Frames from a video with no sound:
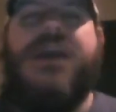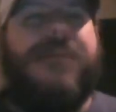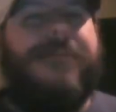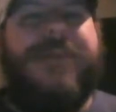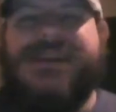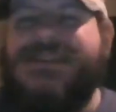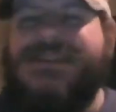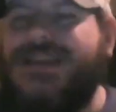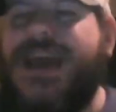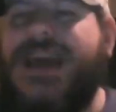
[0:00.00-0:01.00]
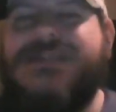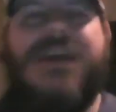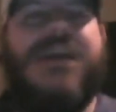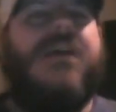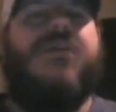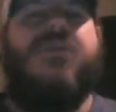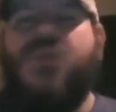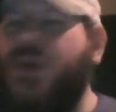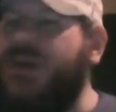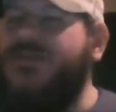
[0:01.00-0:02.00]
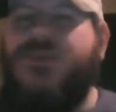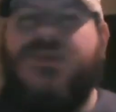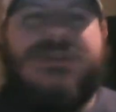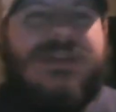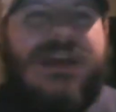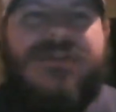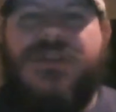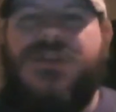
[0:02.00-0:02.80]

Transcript: He busts his ass 24/7,